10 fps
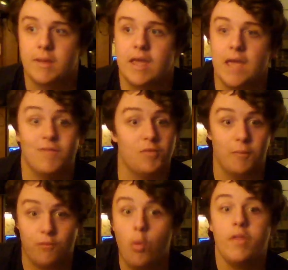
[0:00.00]
If it's
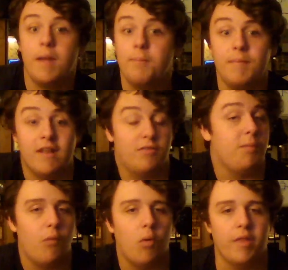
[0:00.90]
before then, it's
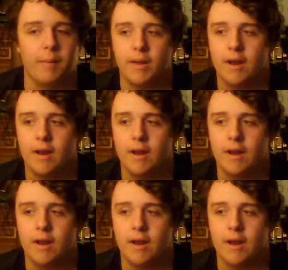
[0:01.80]
before then. But